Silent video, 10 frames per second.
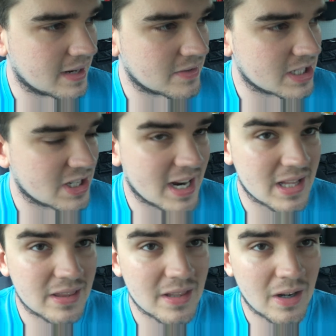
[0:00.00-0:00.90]
enough to
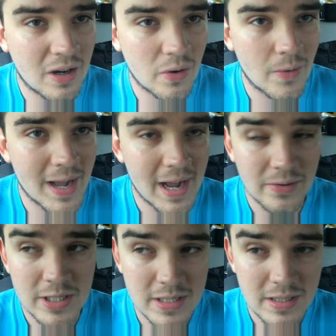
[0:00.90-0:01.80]
shake the whole
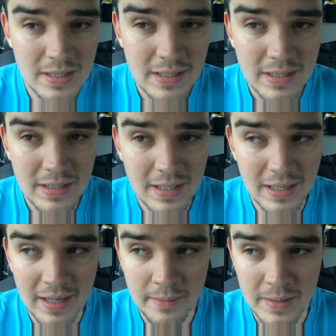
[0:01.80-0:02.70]
house.
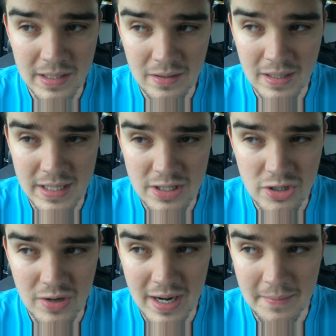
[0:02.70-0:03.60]
It looked like it
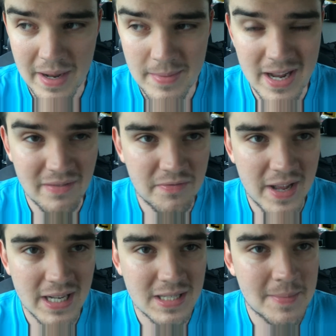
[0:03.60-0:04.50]
struck maybe our
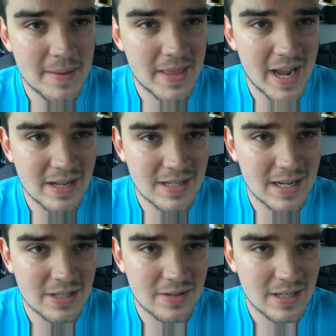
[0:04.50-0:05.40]
fence, maybe the house
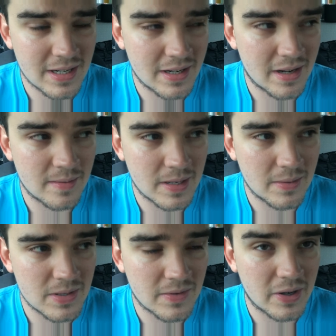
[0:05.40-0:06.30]
next to us, I don't know, but
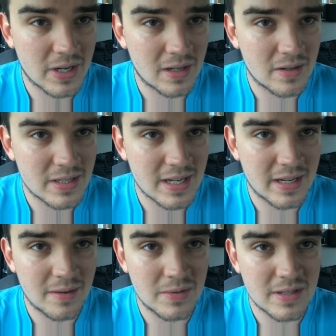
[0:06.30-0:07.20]
it was very close
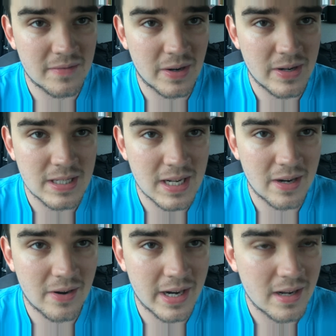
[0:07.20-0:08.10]
and it was very
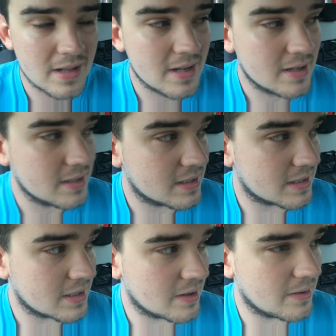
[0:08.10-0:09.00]
scary.
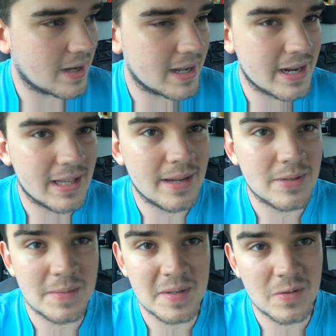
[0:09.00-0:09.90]
So yeah, that
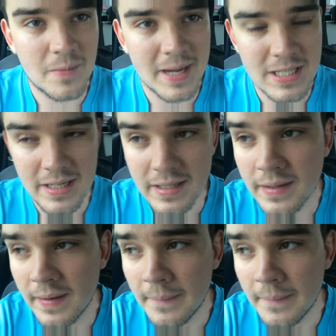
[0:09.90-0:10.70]
was a bit dramatic.